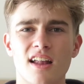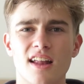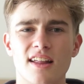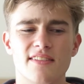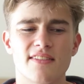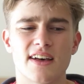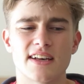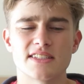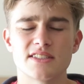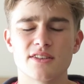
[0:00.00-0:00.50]

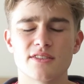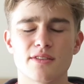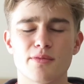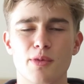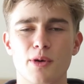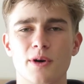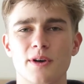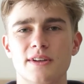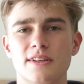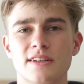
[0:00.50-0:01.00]
Like, that's not
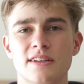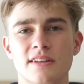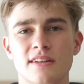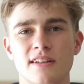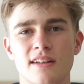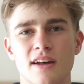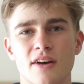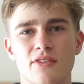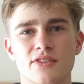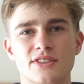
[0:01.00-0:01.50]
the point.
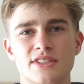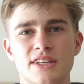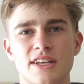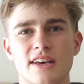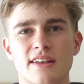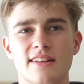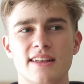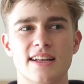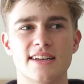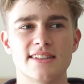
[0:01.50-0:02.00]
Like,
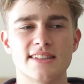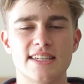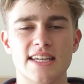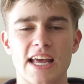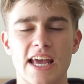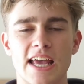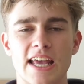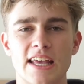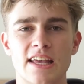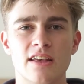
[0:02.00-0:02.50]
obviously, at the end of the
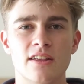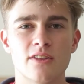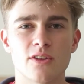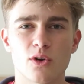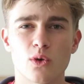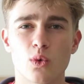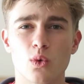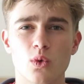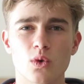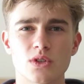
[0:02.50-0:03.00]
day, the
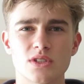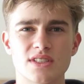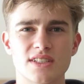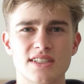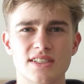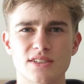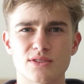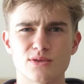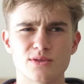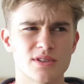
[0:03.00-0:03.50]
course
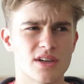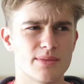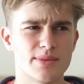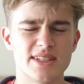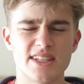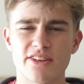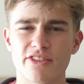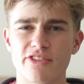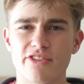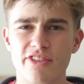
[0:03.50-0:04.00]
is going to
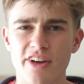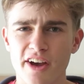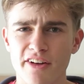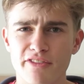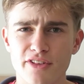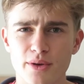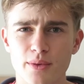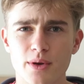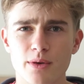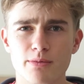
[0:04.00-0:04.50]
be different for
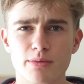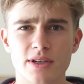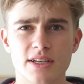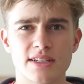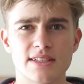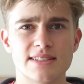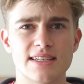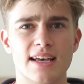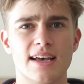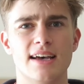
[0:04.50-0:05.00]
everyone
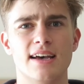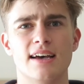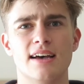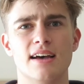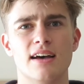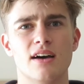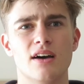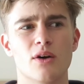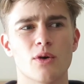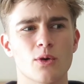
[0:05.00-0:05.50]
because
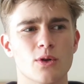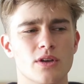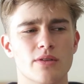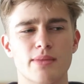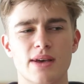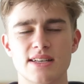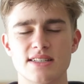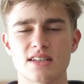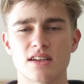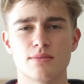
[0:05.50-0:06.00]
all your
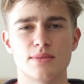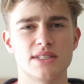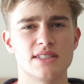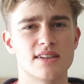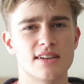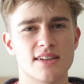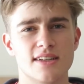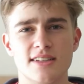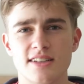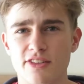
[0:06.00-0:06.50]
mates are going to be
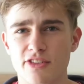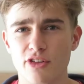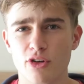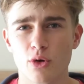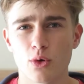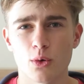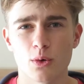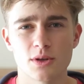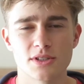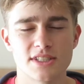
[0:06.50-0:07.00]
studying
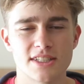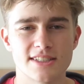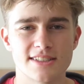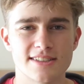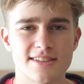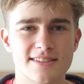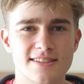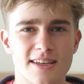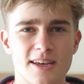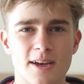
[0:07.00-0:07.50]
different
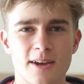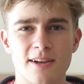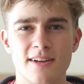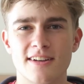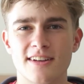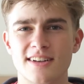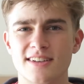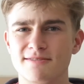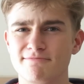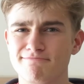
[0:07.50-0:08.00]
courses. So
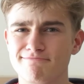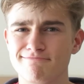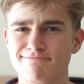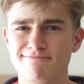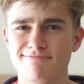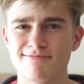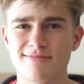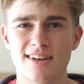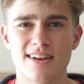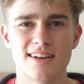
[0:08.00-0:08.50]

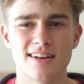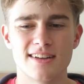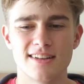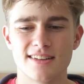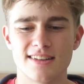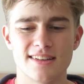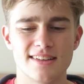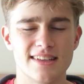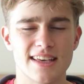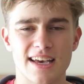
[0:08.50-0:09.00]

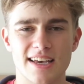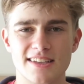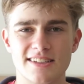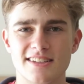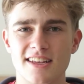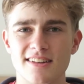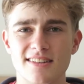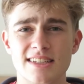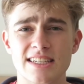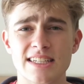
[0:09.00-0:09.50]
yeah,
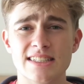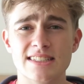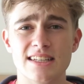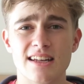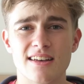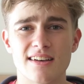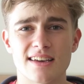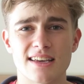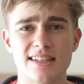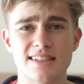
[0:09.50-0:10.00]
you don't need
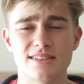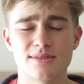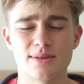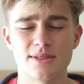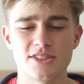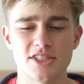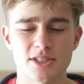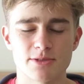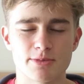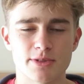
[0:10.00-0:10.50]
to look into
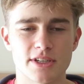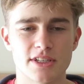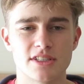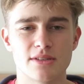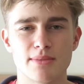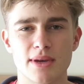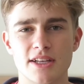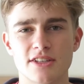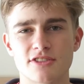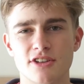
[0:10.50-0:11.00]
it just because
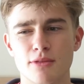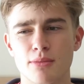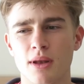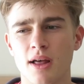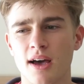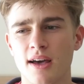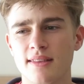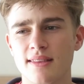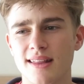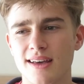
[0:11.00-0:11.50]
your mates are
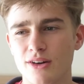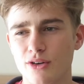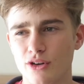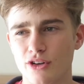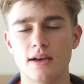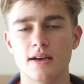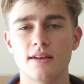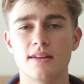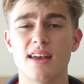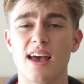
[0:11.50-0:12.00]
applying there.
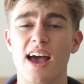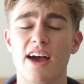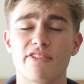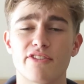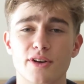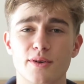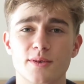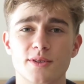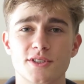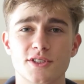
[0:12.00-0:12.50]
Yeah,
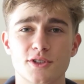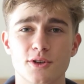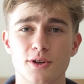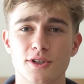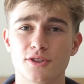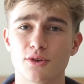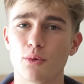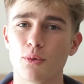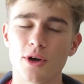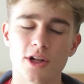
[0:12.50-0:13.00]
everyone's
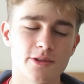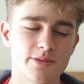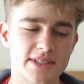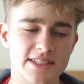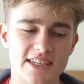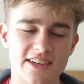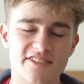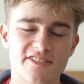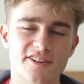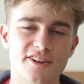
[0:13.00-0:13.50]
choice will be
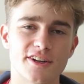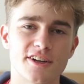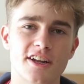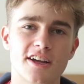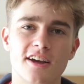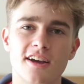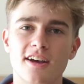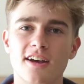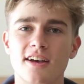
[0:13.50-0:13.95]
different.